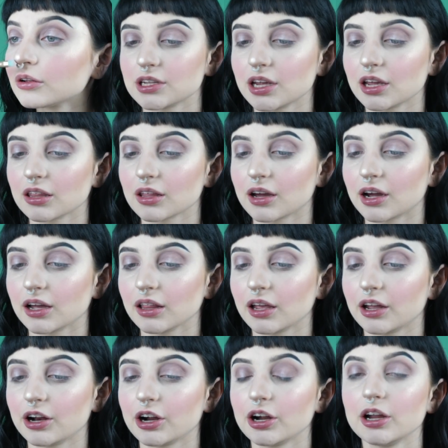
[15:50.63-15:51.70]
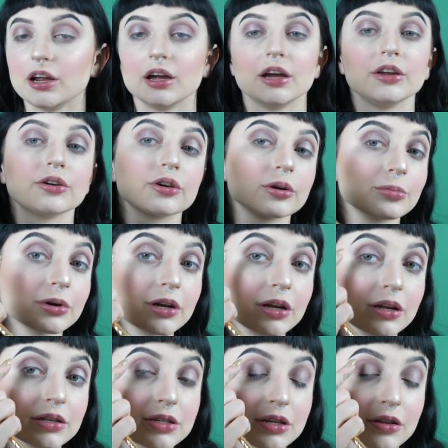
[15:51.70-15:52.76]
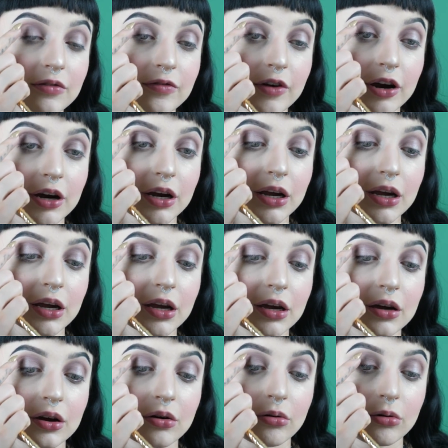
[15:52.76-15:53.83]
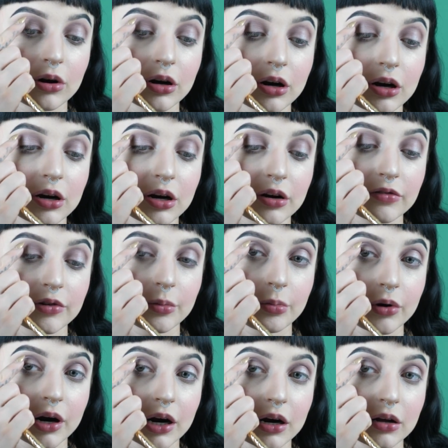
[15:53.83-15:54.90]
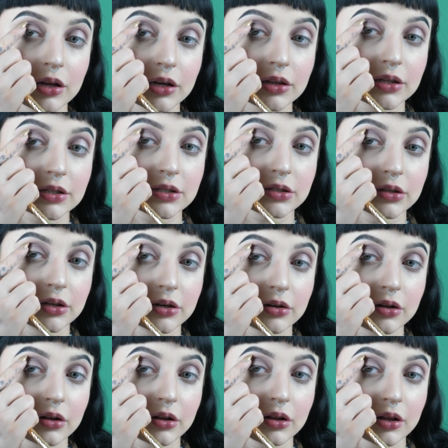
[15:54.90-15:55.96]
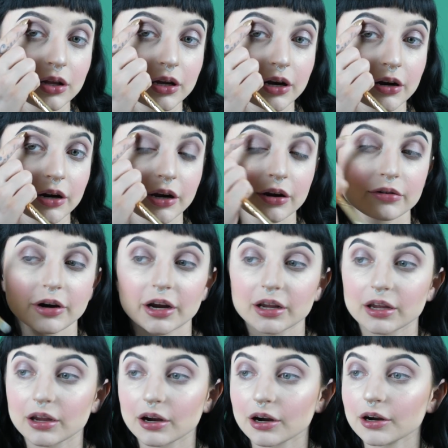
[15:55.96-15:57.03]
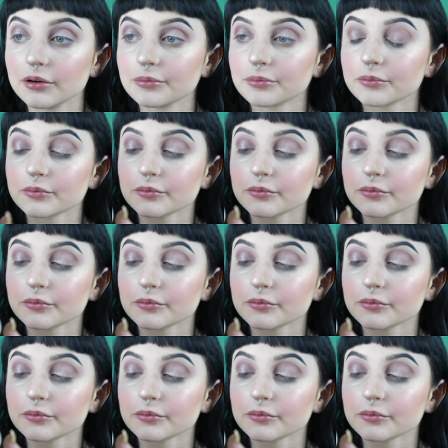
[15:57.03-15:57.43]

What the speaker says: Take the highlighter and you're gonna put it into the very corner of your brow, like this little area right here.